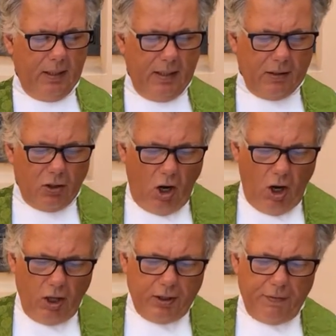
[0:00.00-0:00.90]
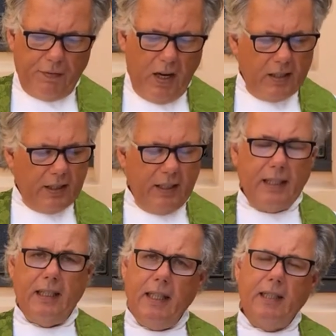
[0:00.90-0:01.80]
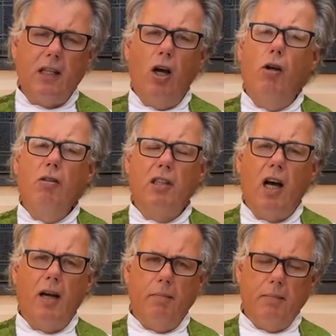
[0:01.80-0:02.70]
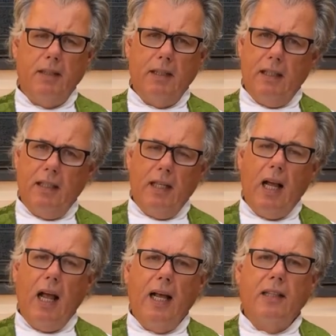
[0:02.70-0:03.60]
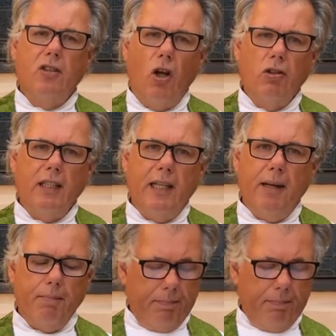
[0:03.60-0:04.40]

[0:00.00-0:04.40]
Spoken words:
And God the Father, in his own time, exalted him.